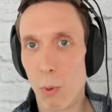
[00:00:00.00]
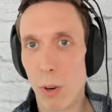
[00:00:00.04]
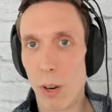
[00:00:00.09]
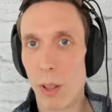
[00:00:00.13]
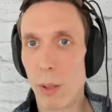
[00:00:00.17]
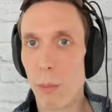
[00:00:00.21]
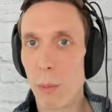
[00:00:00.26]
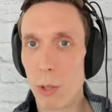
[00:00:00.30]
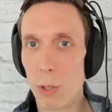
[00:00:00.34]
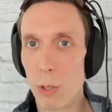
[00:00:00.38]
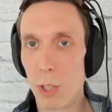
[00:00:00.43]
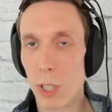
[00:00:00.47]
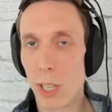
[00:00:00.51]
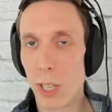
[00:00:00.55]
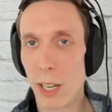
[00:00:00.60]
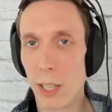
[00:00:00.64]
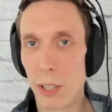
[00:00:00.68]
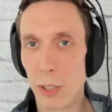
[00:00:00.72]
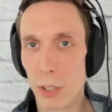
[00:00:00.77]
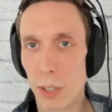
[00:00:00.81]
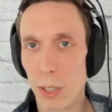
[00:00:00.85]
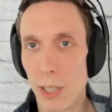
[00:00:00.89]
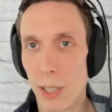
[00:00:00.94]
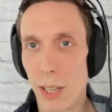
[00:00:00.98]
one of the most
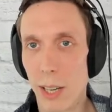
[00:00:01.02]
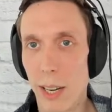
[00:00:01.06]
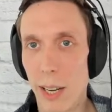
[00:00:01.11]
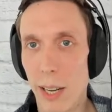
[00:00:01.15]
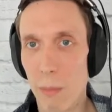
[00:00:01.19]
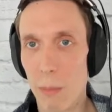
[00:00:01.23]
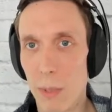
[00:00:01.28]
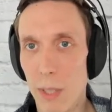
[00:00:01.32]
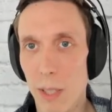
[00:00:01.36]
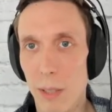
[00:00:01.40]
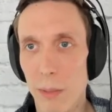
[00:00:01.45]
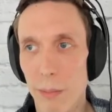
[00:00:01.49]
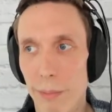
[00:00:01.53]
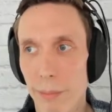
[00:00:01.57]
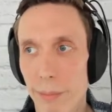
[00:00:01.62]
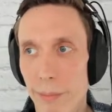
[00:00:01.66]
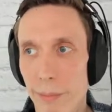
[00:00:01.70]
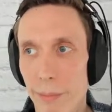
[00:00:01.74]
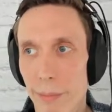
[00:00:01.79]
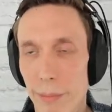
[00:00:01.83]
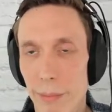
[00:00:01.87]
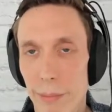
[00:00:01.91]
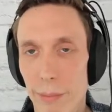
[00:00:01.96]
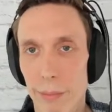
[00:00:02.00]
challenging times in,
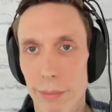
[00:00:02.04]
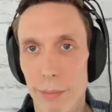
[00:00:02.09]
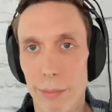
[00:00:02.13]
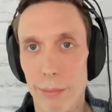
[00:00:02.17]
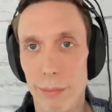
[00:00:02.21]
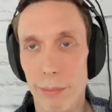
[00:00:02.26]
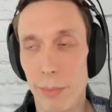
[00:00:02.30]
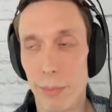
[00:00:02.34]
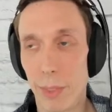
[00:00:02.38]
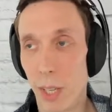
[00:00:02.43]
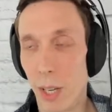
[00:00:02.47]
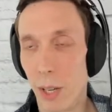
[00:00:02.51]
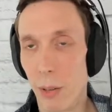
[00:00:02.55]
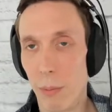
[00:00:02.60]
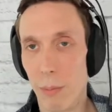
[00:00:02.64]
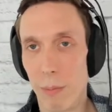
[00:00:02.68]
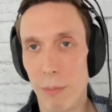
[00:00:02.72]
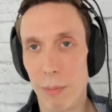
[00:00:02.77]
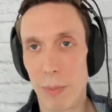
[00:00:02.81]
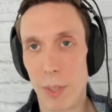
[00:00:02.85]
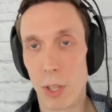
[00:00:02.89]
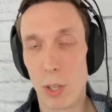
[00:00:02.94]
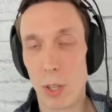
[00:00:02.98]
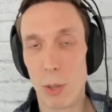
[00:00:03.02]
you know,
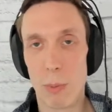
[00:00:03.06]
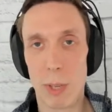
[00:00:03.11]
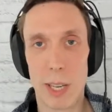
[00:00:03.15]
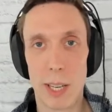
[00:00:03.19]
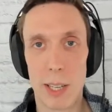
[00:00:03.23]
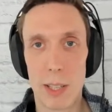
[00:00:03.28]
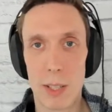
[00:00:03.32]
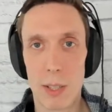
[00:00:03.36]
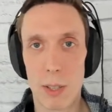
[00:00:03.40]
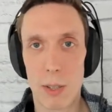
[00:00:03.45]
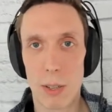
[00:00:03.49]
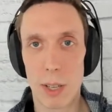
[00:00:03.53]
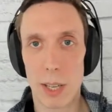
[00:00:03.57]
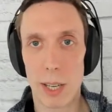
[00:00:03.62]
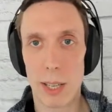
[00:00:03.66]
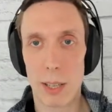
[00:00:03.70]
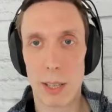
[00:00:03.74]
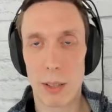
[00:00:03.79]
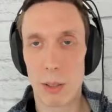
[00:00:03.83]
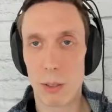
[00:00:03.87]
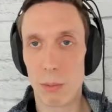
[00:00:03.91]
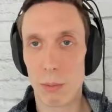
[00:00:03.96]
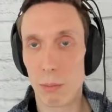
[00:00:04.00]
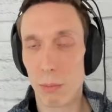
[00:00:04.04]
human
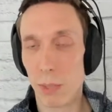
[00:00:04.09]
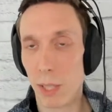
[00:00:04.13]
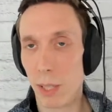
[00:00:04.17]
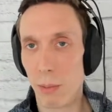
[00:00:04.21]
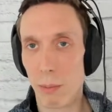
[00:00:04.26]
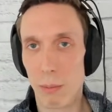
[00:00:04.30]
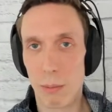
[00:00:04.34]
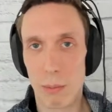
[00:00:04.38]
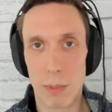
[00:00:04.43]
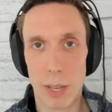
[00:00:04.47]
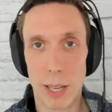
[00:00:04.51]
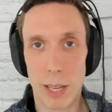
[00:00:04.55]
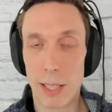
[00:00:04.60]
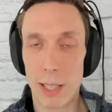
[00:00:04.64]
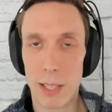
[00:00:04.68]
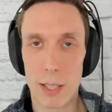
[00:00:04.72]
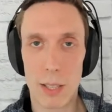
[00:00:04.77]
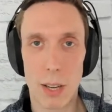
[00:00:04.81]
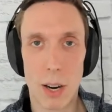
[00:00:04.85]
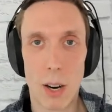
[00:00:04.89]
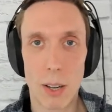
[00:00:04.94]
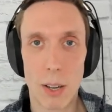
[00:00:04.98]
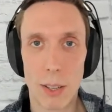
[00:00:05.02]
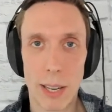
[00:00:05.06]
history, or in at
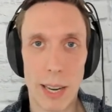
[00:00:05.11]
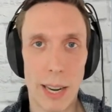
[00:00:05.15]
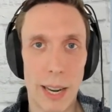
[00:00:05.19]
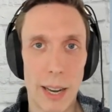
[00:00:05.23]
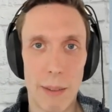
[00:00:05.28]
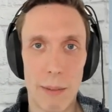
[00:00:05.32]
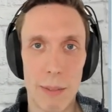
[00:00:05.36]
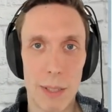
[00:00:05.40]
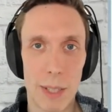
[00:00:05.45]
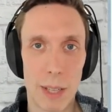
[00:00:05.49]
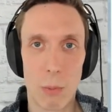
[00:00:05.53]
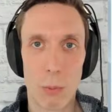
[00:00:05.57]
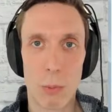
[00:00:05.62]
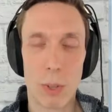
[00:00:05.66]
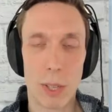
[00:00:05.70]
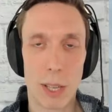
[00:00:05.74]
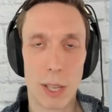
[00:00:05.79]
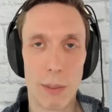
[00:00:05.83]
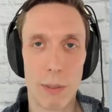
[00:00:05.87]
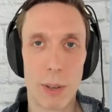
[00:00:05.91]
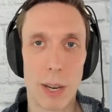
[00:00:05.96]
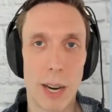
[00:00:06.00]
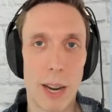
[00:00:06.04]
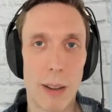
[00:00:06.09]
least our lives, that
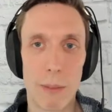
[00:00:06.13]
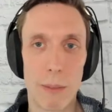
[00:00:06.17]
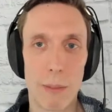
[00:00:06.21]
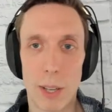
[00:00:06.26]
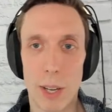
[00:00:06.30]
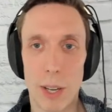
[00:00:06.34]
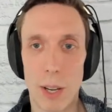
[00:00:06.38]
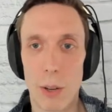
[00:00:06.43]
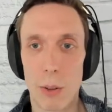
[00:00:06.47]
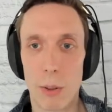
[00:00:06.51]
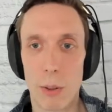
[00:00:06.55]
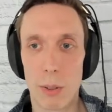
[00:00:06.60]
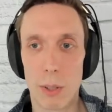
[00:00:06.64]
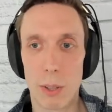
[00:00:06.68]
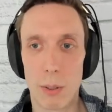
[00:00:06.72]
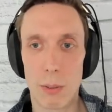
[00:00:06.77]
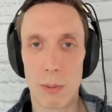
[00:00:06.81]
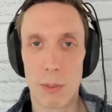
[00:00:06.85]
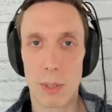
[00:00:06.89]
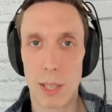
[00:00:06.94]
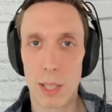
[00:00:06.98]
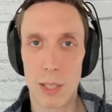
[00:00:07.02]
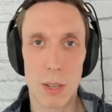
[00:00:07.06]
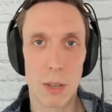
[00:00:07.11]
we'll ever have to go
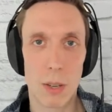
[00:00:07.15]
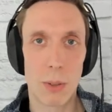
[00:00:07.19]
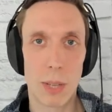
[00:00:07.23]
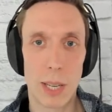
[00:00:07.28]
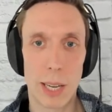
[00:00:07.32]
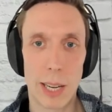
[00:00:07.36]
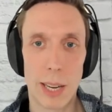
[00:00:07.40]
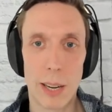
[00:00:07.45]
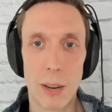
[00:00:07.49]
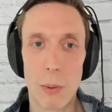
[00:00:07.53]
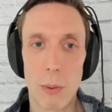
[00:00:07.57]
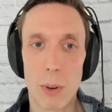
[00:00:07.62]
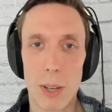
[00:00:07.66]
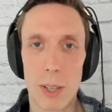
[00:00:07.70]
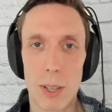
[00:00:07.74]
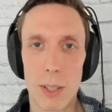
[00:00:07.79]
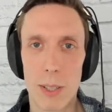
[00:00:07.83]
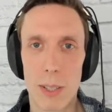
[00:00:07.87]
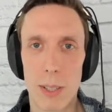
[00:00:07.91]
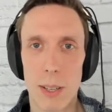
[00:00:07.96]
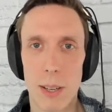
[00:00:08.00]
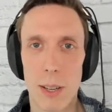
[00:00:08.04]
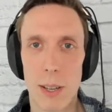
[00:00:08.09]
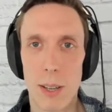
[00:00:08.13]
through. Things are only getting
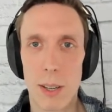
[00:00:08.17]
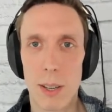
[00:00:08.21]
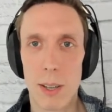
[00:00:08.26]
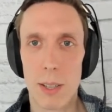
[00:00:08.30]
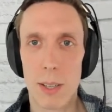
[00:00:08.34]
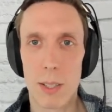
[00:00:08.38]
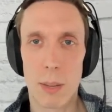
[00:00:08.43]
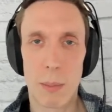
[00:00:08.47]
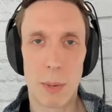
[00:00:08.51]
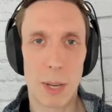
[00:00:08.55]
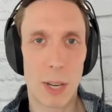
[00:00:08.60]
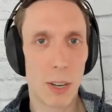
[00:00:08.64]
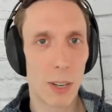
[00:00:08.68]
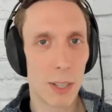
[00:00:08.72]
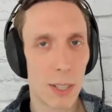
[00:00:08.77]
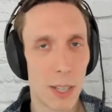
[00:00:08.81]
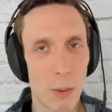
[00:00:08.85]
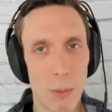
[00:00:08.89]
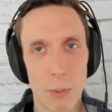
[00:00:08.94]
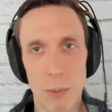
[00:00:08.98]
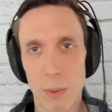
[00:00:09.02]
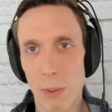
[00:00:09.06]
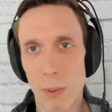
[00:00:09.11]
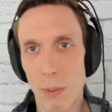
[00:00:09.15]
worse. Yeah. So be
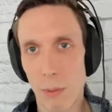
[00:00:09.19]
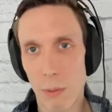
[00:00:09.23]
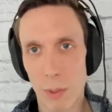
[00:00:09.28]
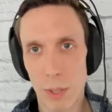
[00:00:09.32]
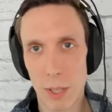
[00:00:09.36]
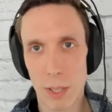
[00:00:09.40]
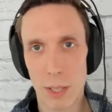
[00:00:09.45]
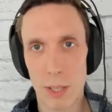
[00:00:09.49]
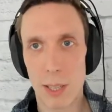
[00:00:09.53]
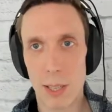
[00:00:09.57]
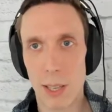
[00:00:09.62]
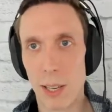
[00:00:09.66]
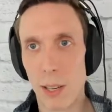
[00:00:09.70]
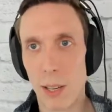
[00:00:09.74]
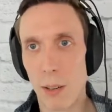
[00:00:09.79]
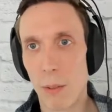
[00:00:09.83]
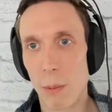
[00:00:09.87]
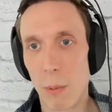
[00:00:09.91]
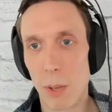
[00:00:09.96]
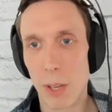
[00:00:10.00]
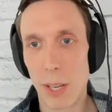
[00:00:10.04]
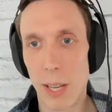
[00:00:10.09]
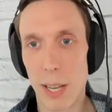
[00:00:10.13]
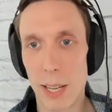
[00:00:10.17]
curious to
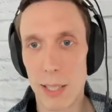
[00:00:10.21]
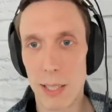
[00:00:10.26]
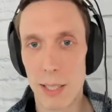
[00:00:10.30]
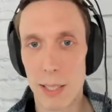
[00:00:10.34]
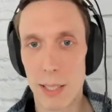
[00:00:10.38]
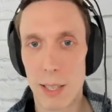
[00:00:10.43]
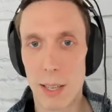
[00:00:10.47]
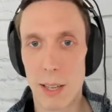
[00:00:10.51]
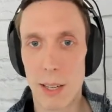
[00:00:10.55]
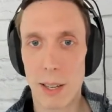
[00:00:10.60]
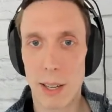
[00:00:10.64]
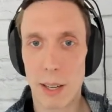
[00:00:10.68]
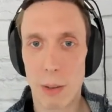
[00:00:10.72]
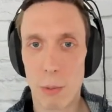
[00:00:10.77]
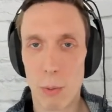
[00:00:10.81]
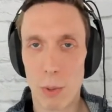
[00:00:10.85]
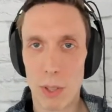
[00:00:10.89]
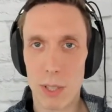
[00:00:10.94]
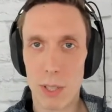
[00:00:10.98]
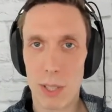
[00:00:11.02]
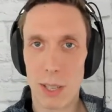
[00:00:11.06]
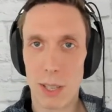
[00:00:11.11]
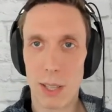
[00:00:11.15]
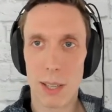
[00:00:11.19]
hear from you guys this day, like
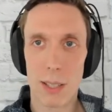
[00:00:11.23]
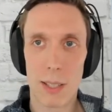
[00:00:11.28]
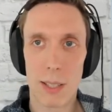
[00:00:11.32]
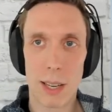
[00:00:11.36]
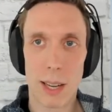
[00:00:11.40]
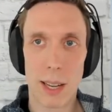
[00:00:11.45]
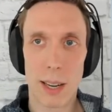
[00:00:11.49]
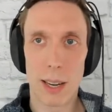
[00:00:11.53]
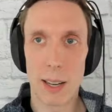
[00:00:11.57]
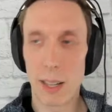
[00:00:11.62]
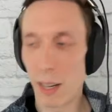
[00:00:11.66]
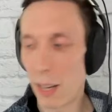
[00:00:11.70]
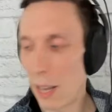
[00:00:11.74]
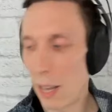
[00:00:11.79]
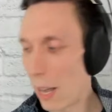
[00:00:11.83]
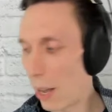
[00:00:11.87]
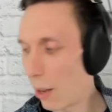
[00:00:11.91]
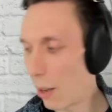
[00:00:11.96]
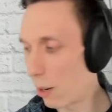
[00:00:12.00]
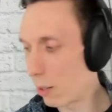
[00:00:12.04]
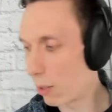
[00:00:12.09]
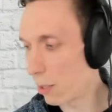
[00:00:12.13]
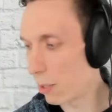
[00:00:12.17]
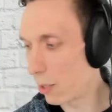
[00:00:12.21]
when you see this data, like
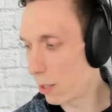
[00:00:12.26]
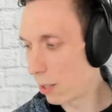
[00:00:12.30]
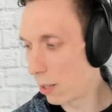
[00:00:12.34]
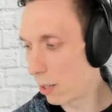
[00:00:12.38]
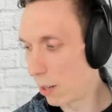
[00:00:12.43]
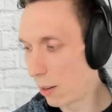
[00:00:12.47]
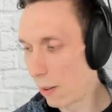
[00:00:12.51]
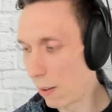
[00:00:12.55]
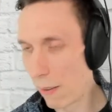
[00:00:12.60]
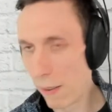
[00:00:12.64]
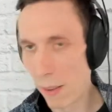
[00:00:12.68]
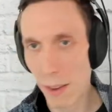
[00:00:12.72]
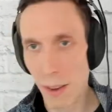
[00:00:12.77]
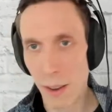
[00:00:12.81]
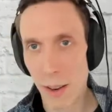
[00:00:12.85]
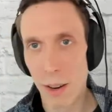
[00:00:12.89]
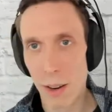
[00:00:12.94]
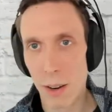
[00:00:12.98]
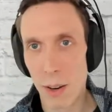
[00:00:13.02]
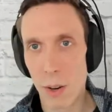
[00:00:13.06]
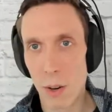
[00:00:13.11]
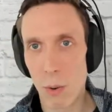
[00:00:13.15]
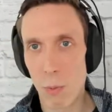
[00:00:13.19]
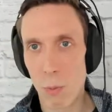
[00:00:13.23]

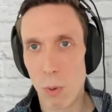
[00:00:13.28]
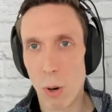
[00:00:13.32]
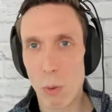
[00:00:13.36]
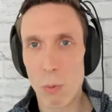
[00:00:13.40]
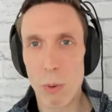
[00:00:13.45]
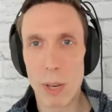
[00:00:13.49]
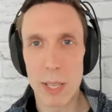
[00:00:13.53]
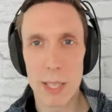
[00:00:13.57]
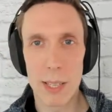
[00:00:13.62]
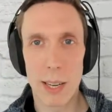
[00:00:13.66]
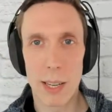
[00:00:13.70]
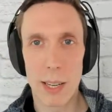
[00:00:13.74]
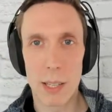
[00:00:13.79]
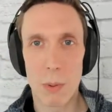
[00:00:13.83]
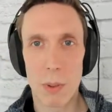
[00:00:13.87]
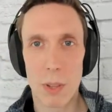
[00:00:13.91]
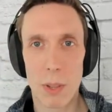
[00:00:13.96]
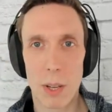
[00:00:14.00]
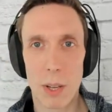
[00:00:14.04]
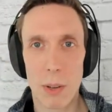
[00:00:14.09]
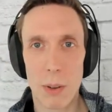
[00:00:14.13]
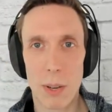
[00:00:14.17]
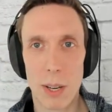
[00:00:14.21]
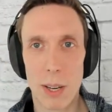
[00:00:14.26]
what resonates
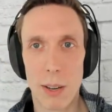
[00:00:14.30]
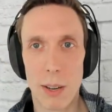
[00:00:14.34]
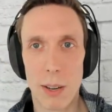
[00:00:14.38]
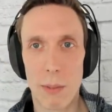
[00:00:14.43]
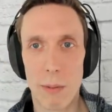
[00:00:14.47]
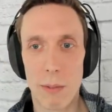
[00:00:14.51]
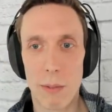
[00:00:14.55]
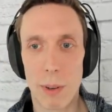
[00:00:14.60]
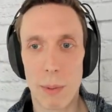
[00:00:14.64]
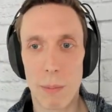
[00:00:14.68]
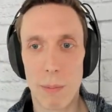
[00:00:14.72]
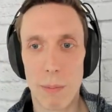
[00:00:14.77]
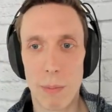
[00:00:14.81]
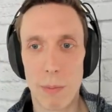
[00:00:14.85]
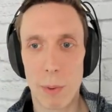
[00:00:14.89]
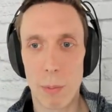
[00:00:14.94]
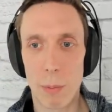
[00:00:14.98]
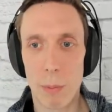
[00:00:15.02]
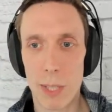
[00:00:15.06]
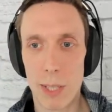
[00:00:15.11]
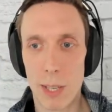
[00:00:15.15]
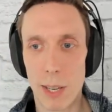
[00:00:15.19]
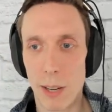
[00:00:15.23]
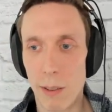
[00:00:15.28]
with you here from
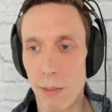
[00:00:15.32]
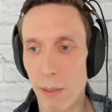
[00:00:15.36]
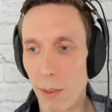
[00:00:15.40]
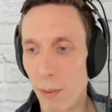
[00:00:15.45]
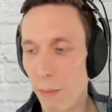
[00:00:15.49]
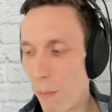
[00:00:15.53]
this stuff?